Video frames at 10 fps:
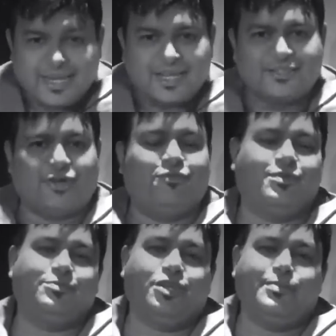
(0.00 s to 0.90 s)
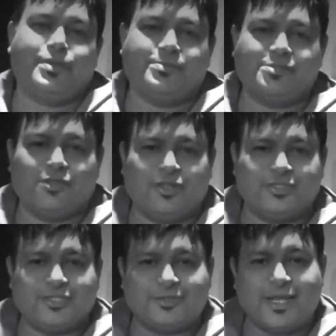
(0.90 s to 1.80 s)
Ninnila song from
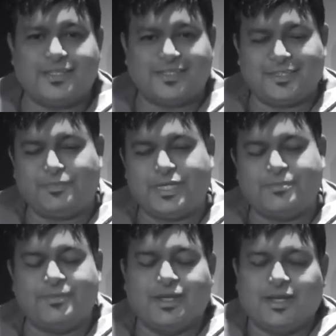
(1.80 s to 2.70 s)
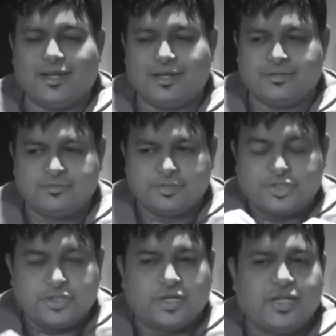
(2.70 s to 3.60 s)
Tholiprema is launching today at 6 p.m.